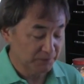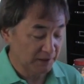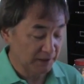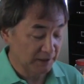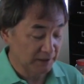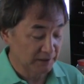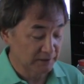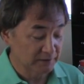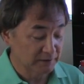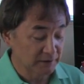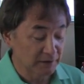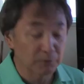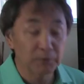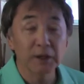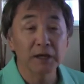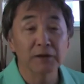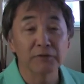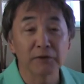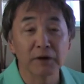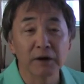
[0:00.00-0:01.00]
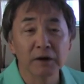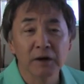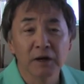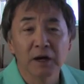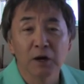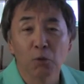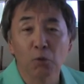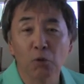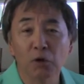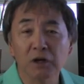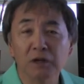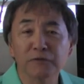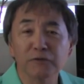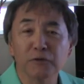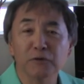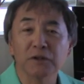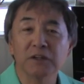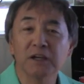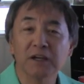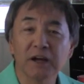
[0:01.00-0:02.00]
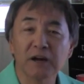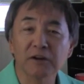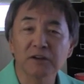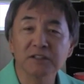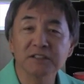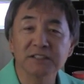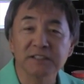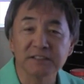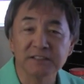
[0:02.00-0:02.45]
And we have a wonderful young artist,